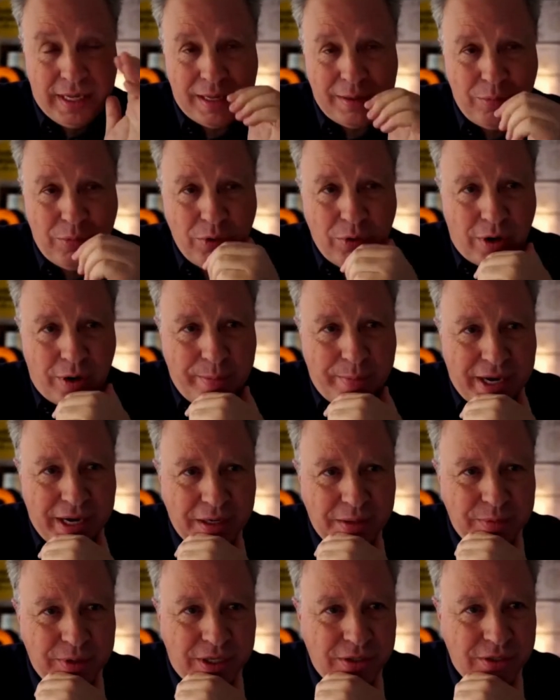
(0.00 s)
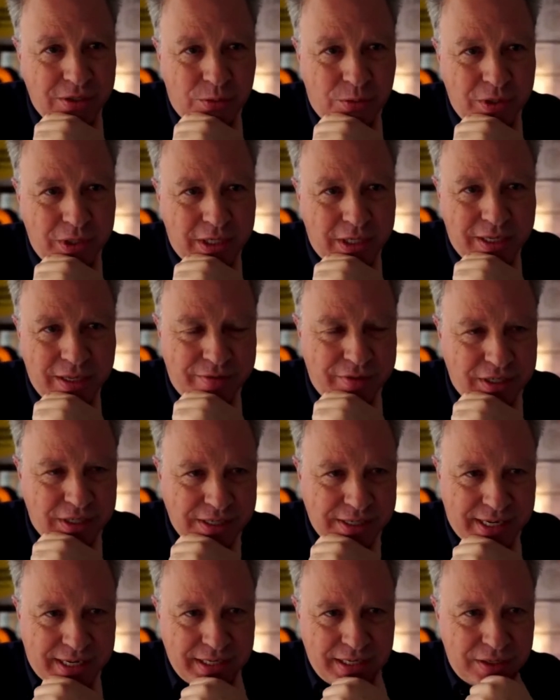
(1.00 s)
And that blew our mind because we had never
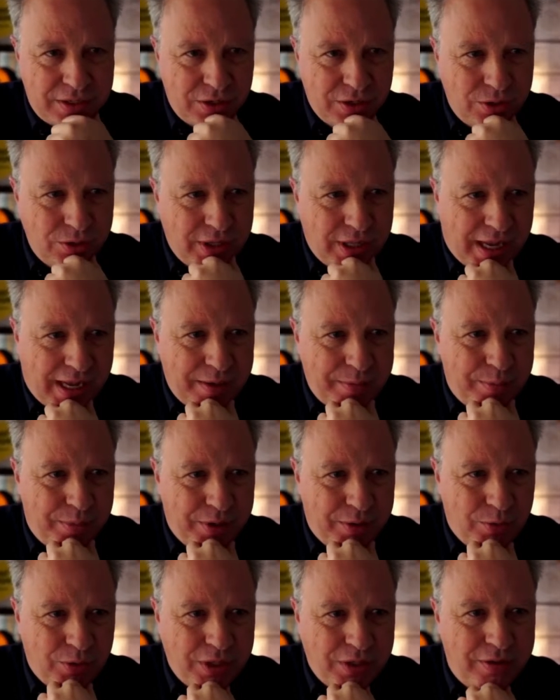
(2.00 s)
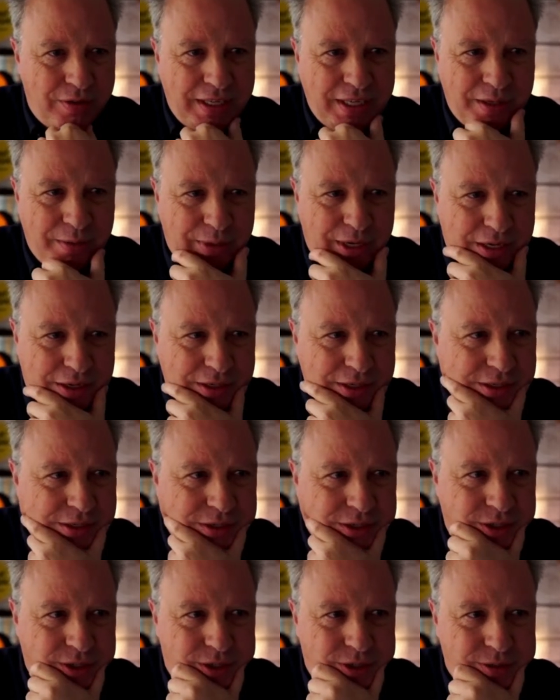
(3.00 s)
designed it to do that. But when you think about
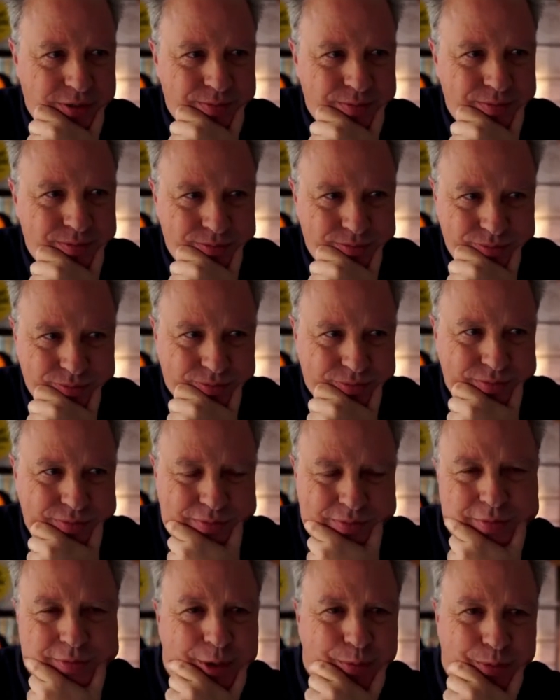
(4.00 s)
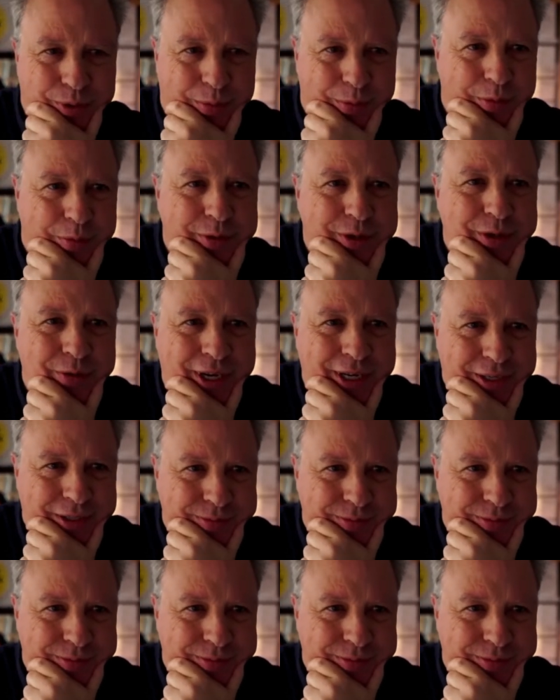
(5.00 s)
it, you go, they're probably